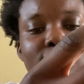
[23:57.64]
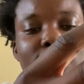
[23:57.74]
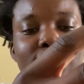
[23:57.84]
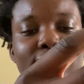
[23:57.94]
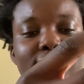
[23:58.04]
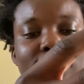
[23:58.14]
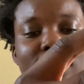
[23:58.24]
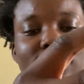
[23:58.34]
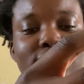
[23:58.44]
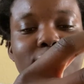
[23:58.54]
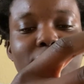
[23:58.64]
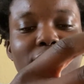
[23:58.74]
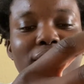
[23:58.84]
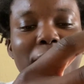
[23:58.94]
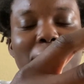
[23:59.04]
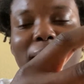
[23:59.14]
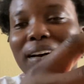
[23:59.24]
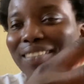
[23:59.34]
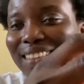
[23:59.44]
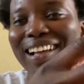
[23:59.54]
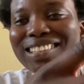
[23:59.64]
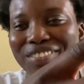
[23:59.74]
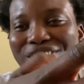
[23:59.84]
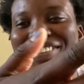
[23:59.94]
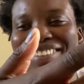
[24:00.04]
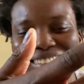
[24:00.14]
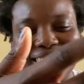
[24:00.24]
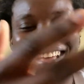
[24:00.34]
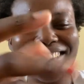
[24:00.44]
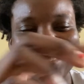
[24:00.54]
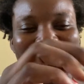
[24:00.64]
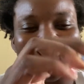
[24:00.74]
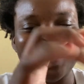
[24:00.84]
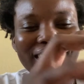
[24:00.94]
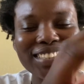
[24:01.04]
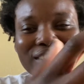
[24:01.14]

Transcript: So I guess I can just move them about. That's fun. That's fun. That's a